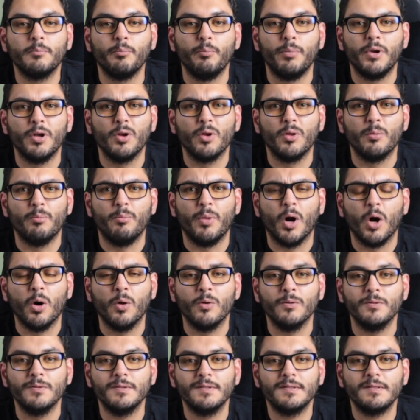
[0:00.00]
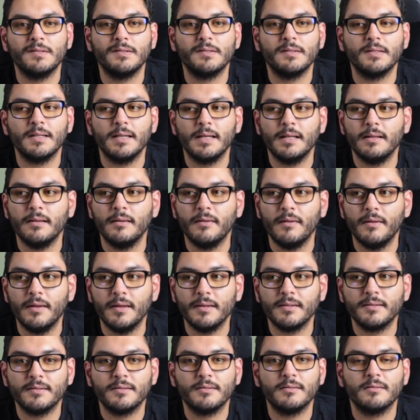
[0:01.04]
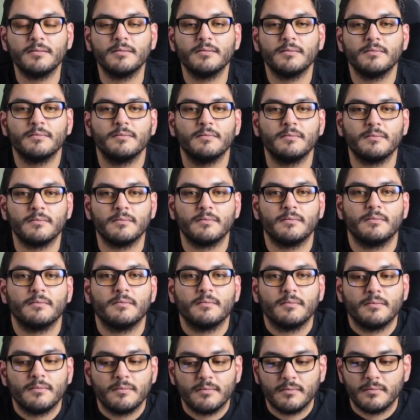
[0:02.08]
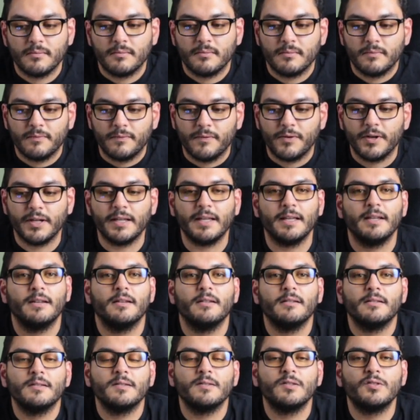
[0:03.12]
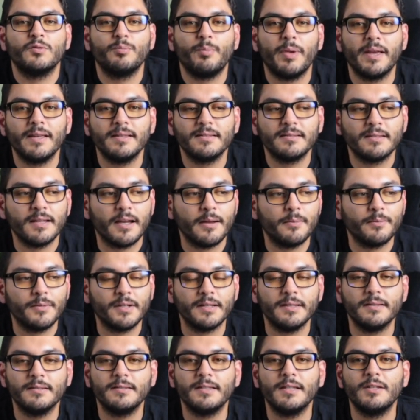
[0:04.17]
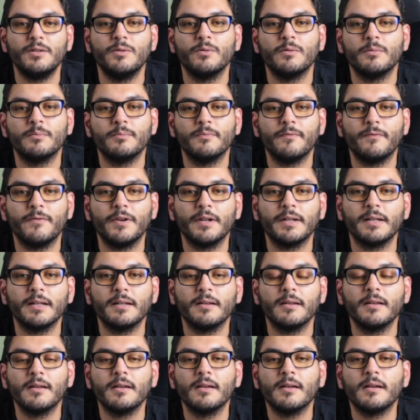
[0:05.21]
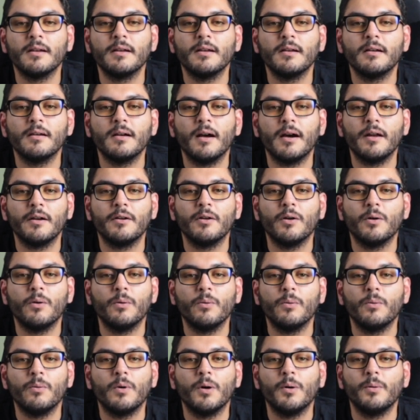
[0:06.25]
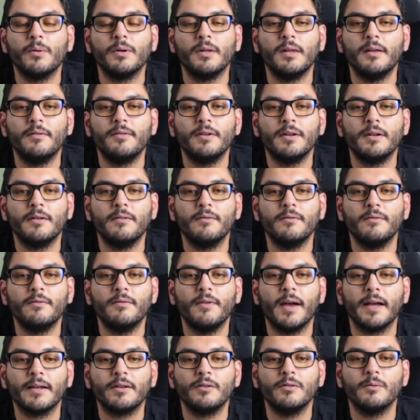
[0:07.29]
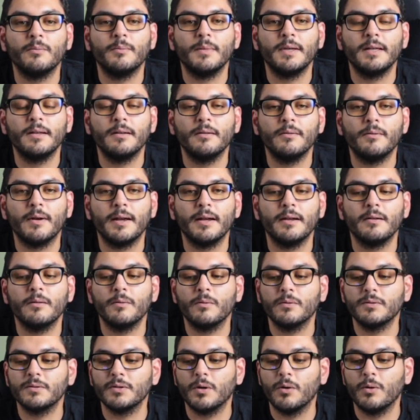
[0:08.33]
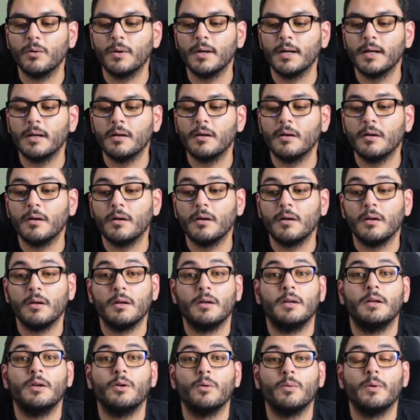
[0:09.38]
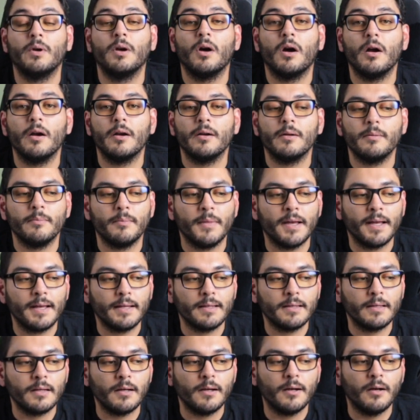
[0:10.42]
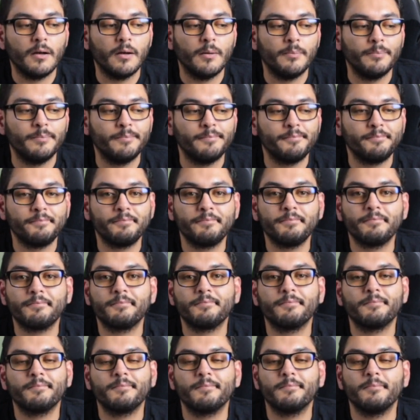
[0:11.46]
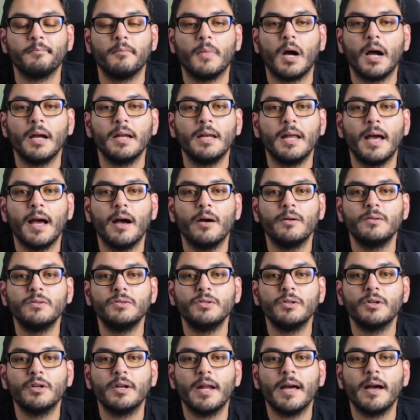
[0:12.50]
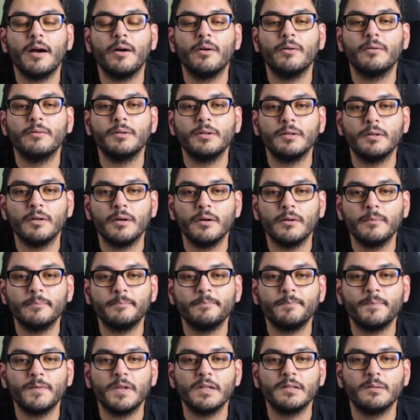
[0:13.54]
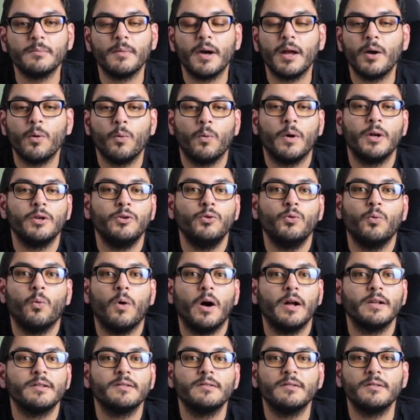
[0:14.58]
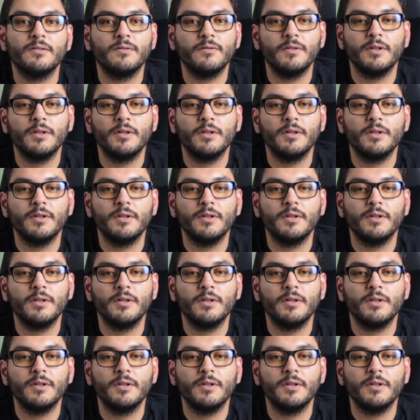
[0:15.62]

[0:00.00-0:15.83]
build bones in this freaking space-time continuum, freaking, I don't know what we're living in, vacuum in, right? So here we are, man. My now is your now, you know, doesn't matter when you watch this